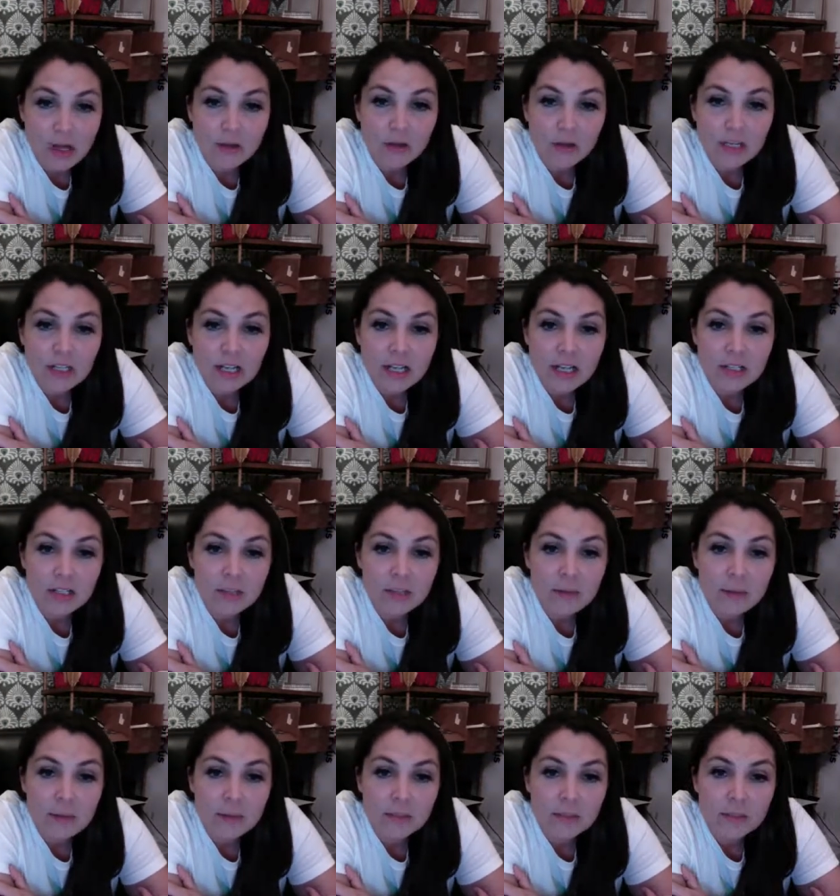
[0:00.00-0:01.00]
Reach out to
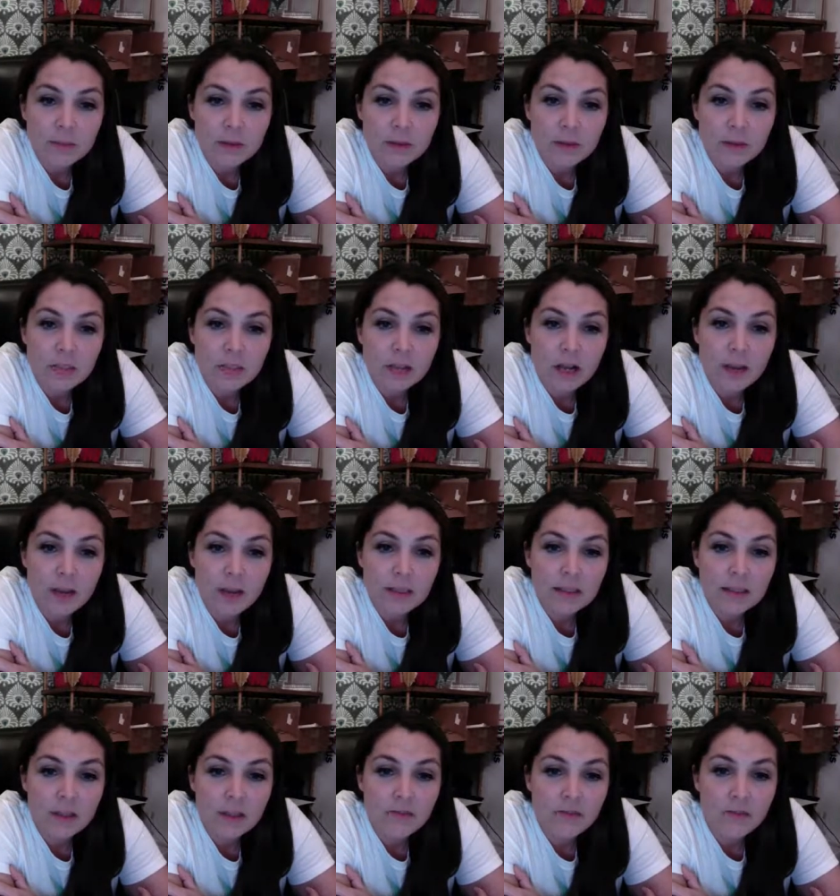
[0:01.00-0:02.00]
people's posts to comment
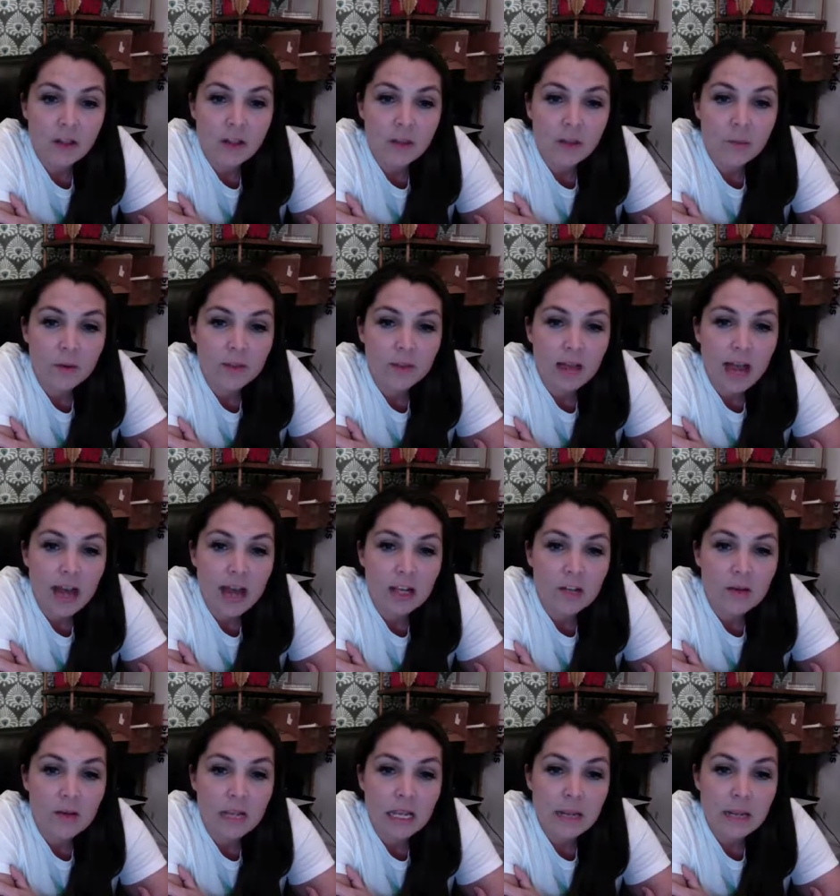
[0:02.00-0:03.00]
on and follow up with. How do
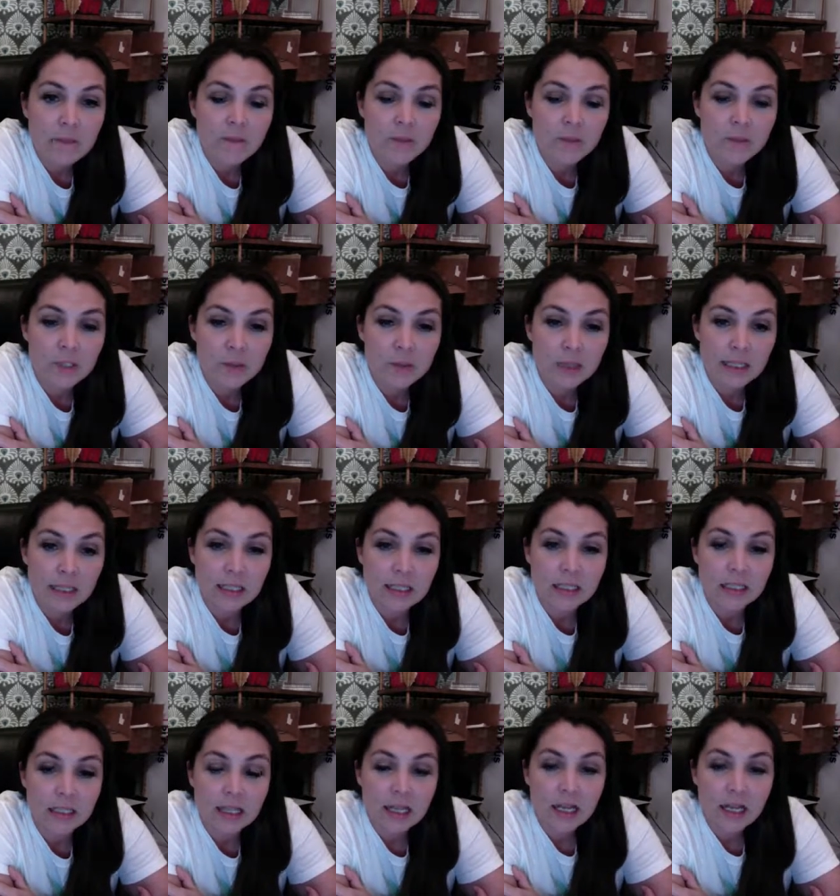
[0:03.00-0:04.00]
you keep from doing
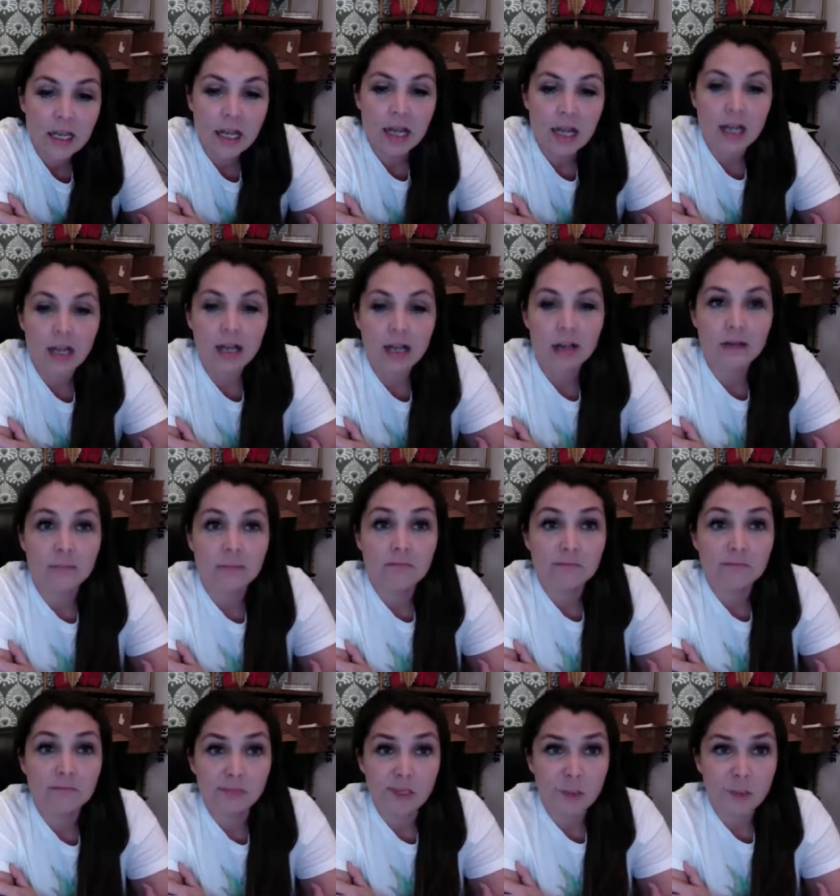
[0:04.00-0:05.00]
this?
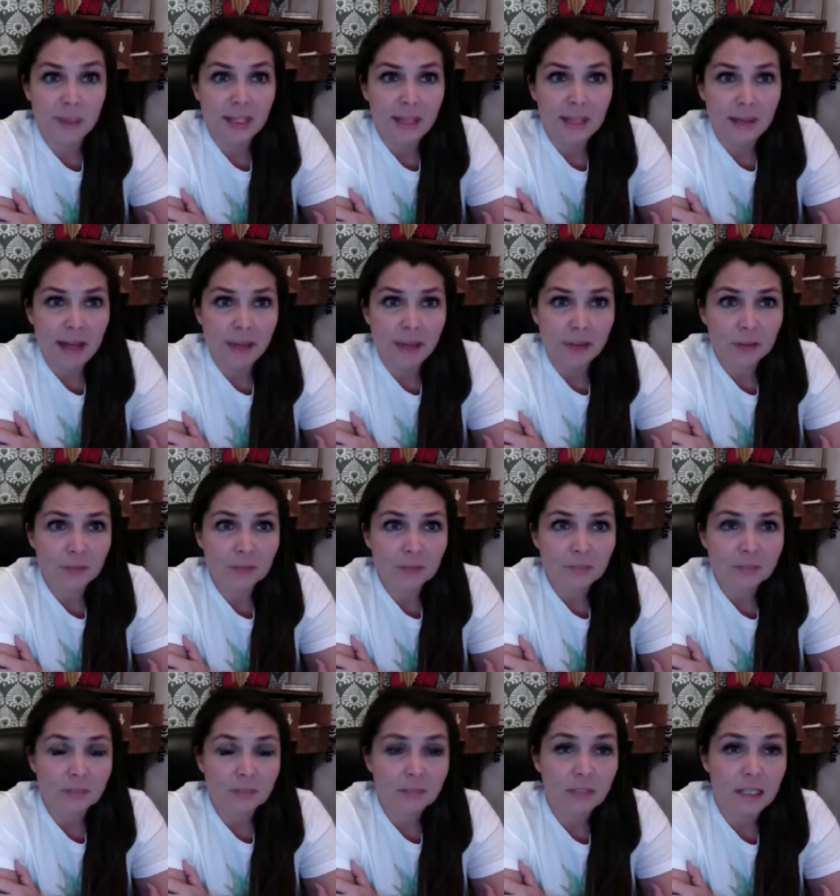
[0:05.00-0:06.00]
Do it in the bathroom,
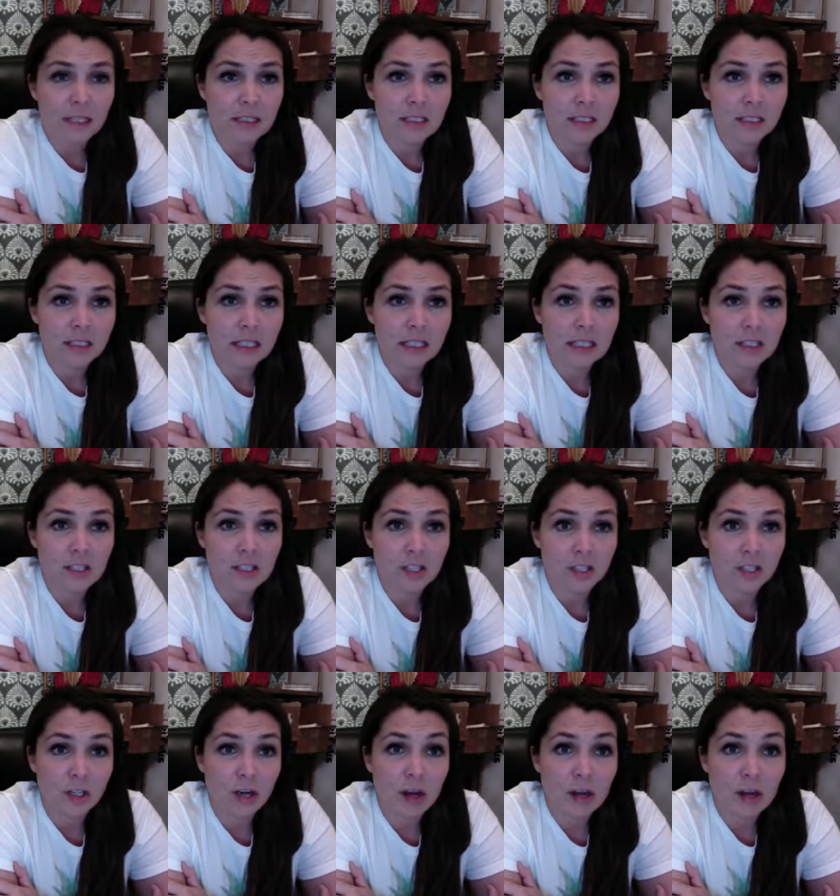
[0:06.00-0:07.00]
because at least
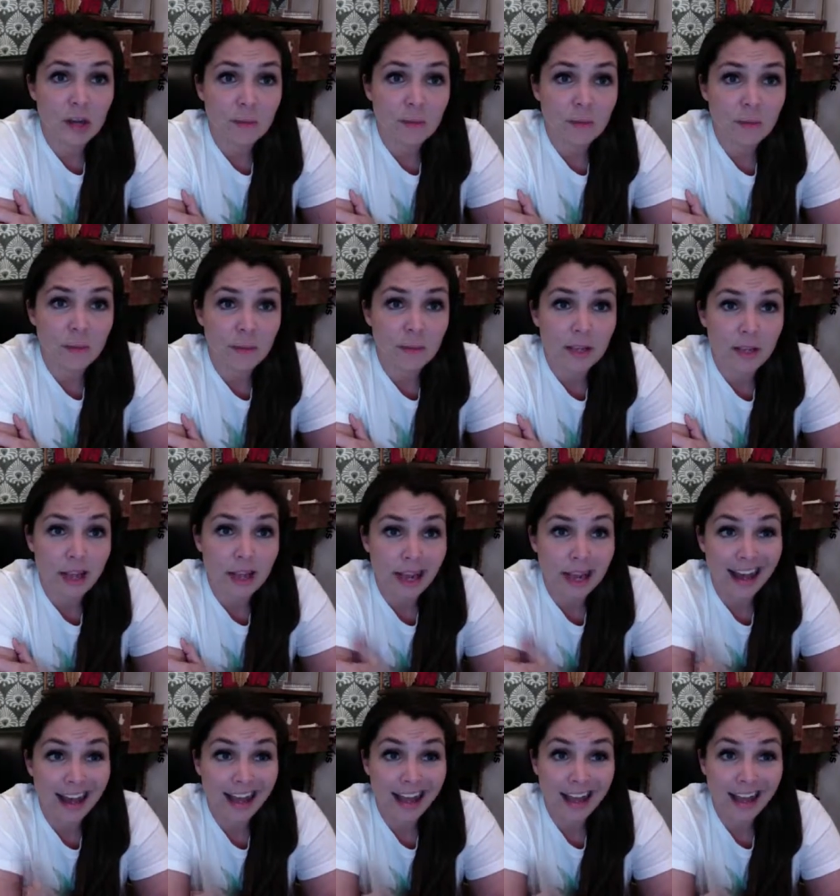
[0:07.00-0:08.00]
you're occupied. I mean, you
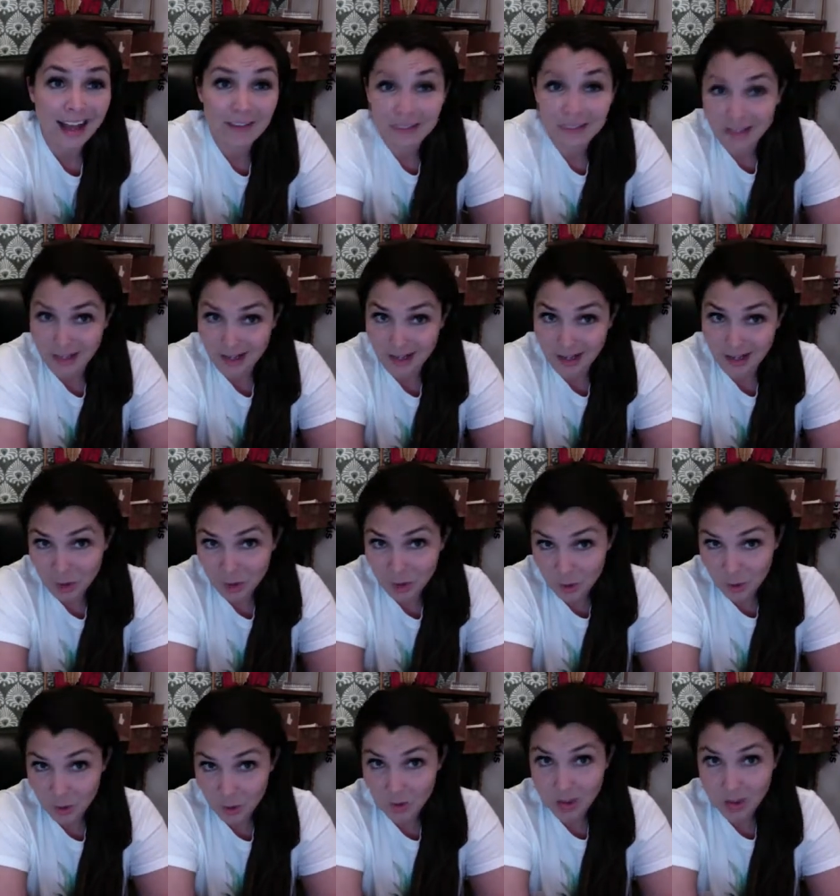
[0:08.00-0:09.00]
kind of have to
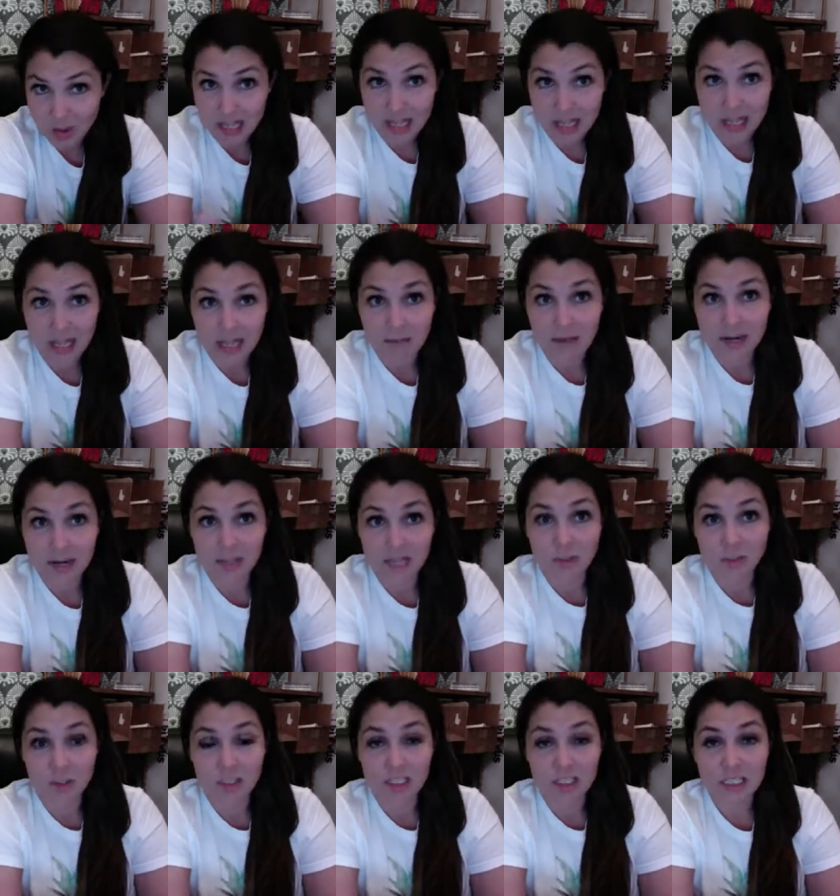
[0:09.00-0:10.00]
go. You might as
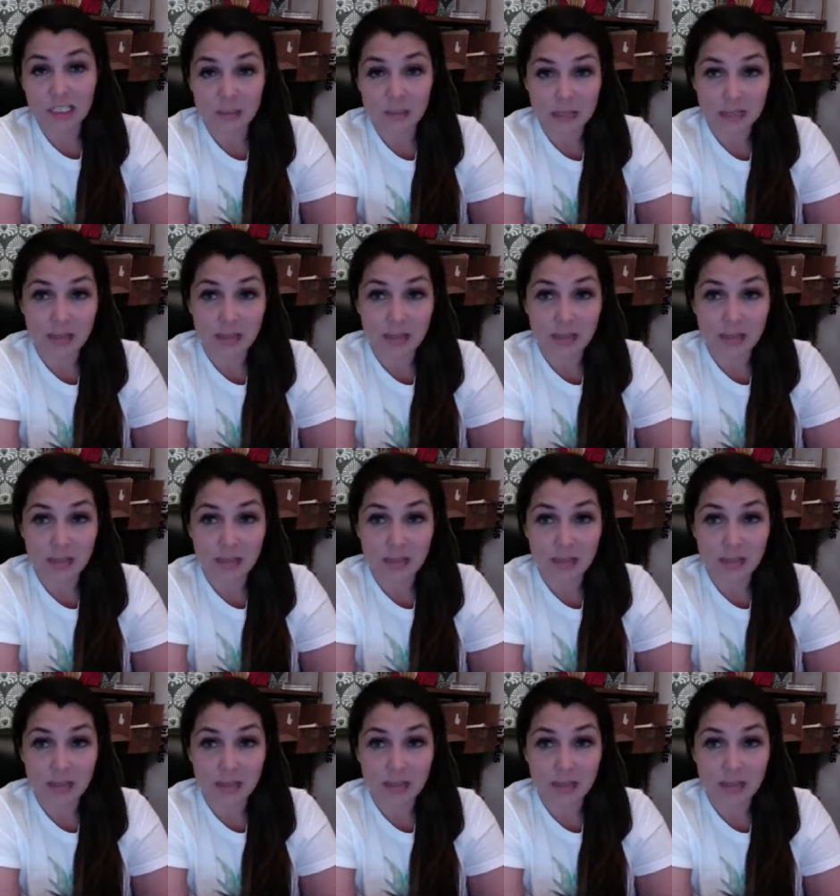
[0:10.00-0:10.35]
well just spend